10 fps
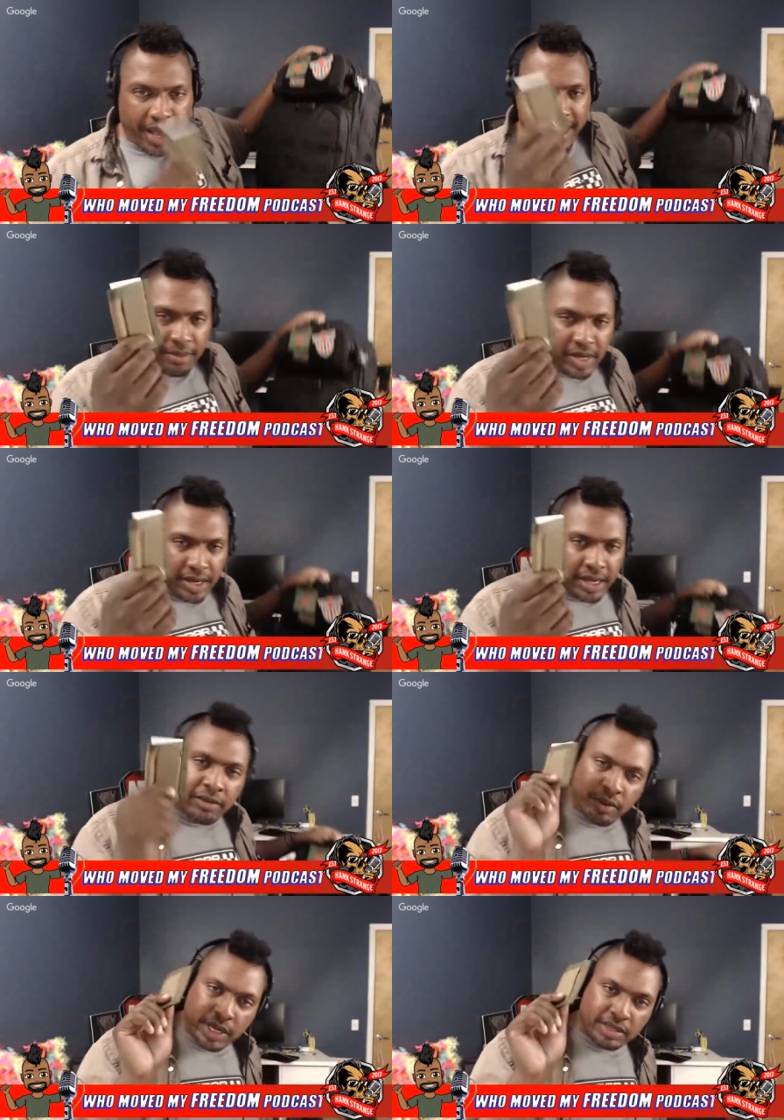I am going to
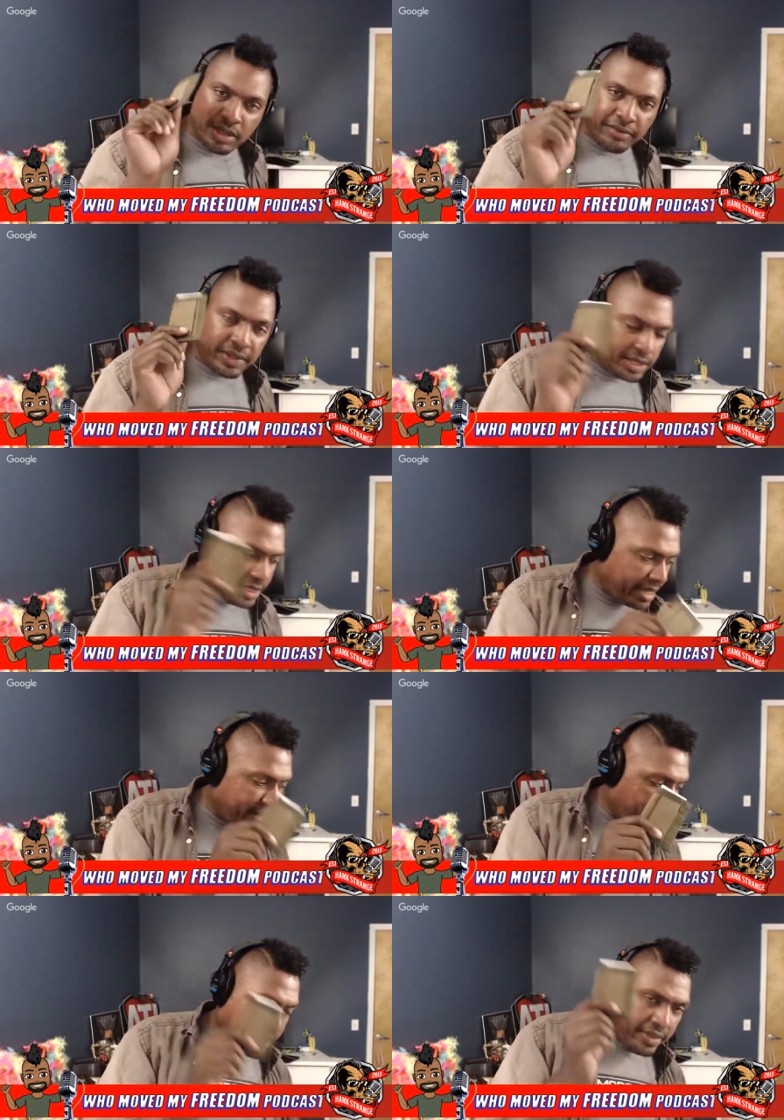give away stuff that's
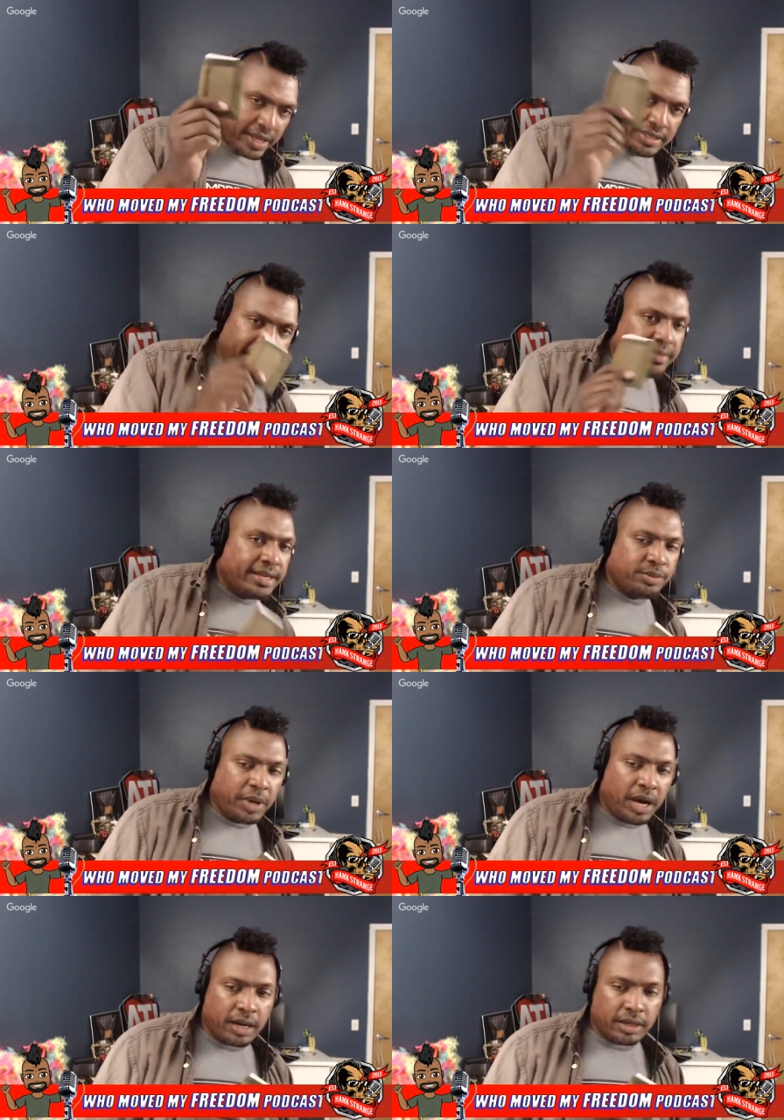in that's in this
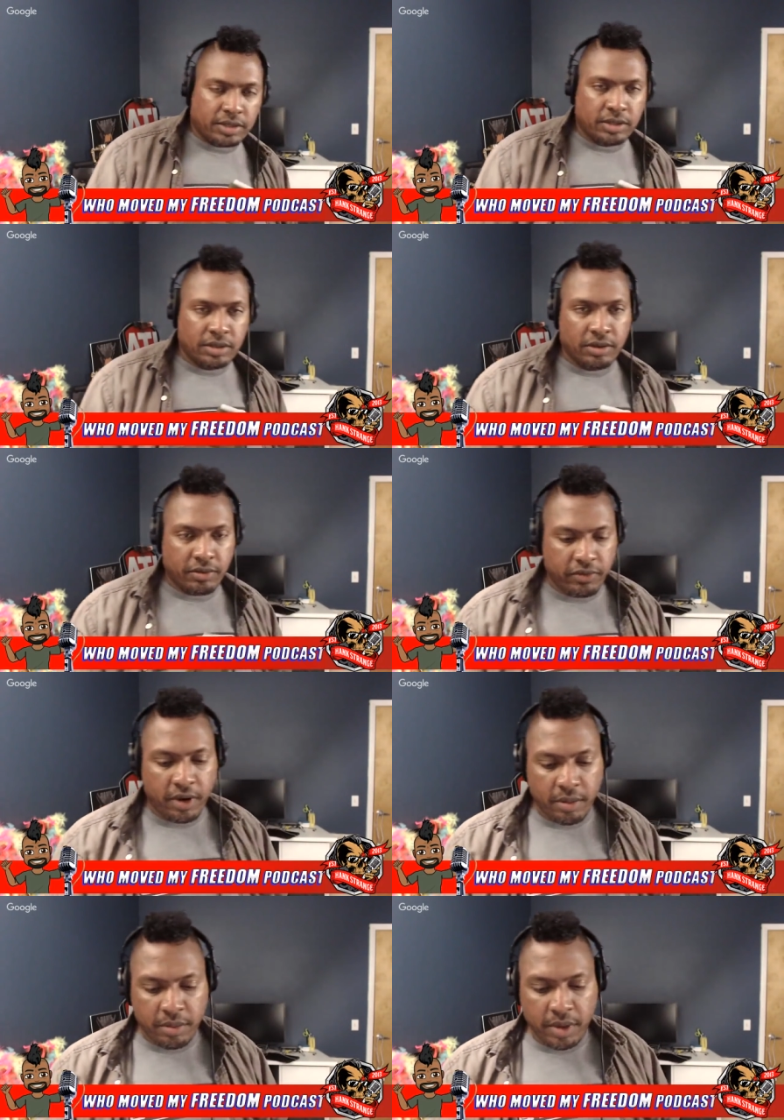box
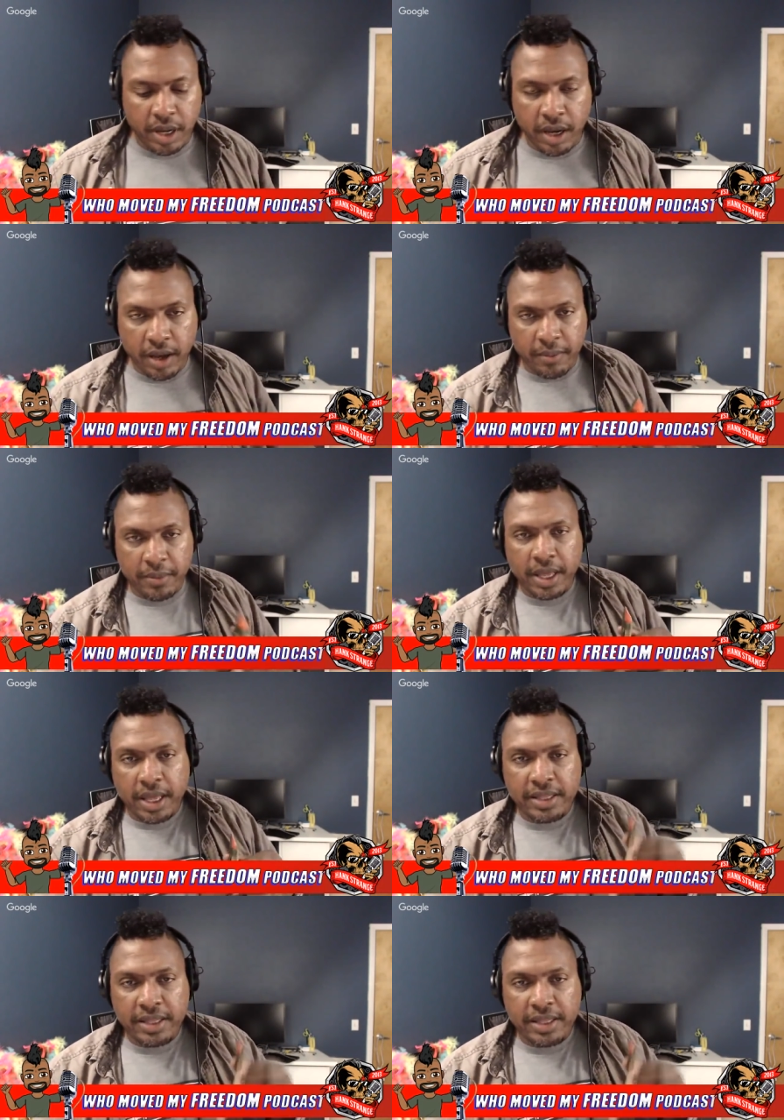from um,